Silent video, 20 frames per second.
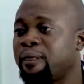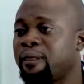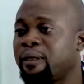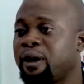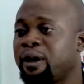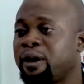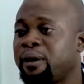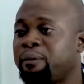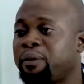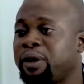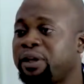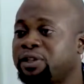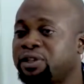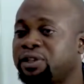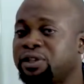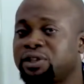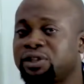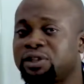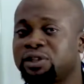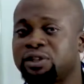an
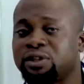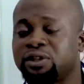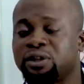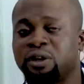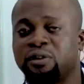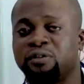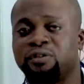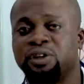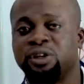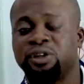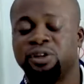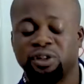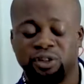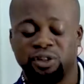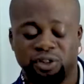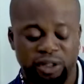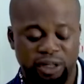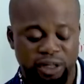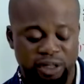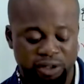apprentice of the
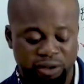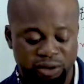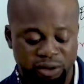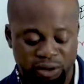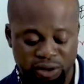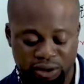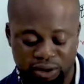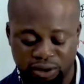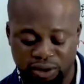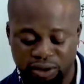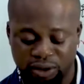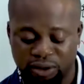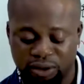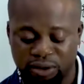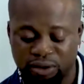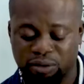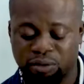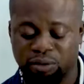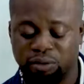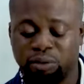industrial electronics,
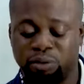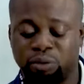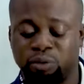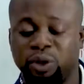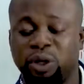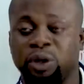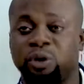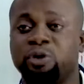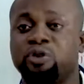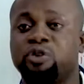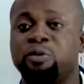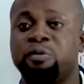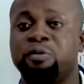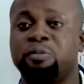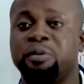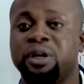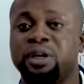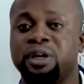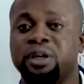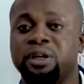we're going to be
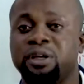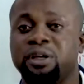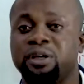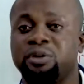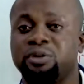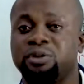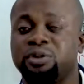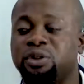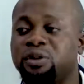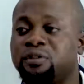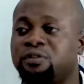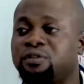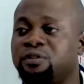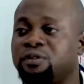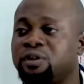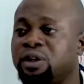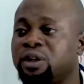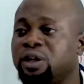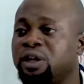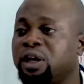making use of
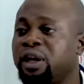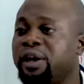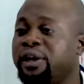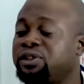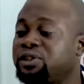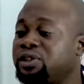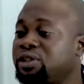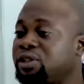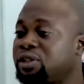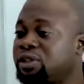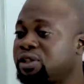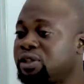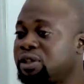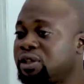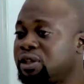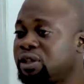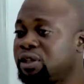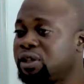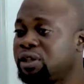electricity